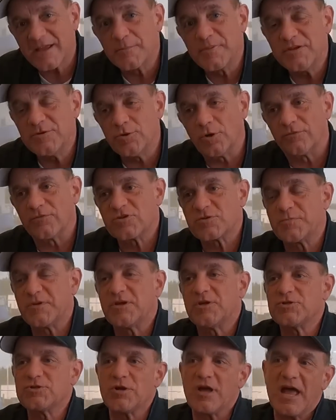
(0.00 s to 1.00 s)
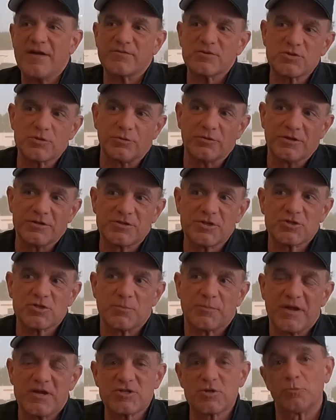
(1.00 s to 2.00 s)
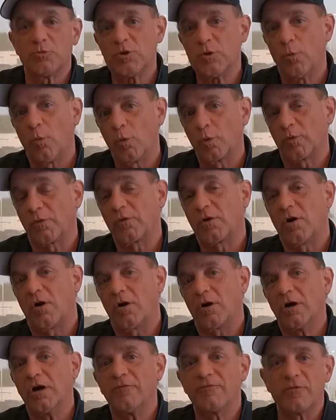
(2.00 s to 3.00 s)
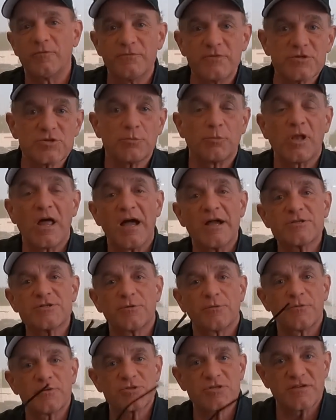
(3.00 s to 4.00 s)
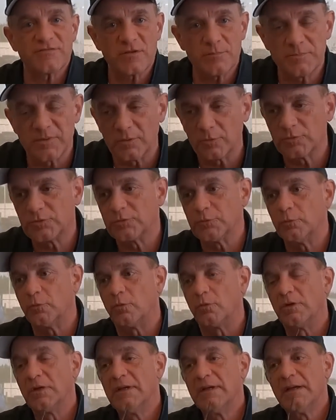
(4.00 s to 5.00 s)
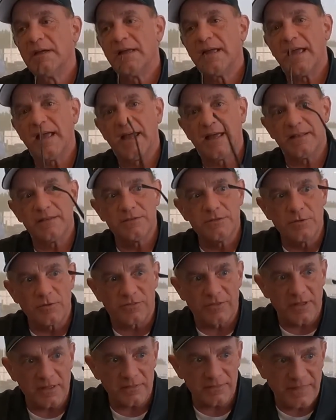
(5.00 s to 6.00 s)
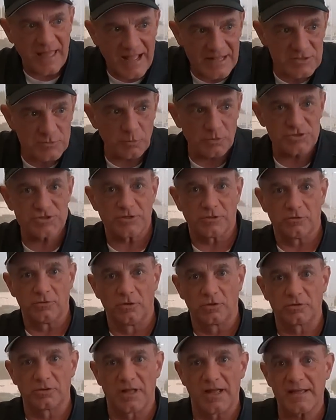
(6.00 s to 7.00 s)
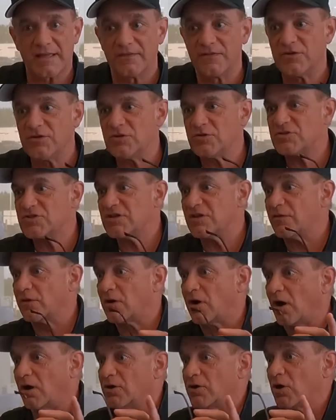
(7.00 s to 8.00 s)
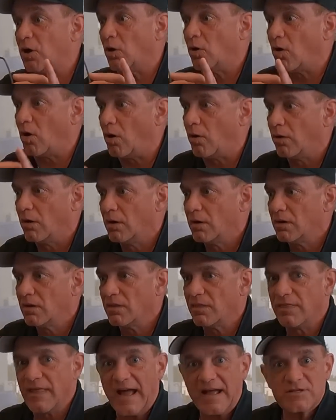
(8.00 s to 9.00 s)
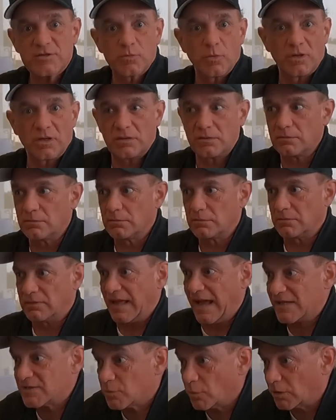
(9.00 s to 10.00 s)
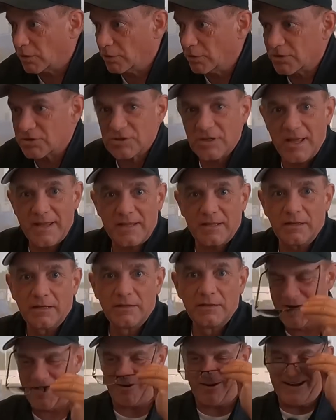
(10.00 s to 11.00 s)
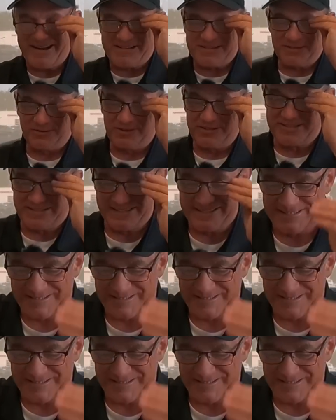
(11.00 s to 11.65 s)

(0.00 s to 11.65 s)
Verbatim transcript: that can be nervous because you have a certain anticipation when you order the car off the visualizer and the Chevy build tool, and you think that's what it's going to look like, and then you see the car and you go, oh, that's what it that's what it looks like? All right, so let's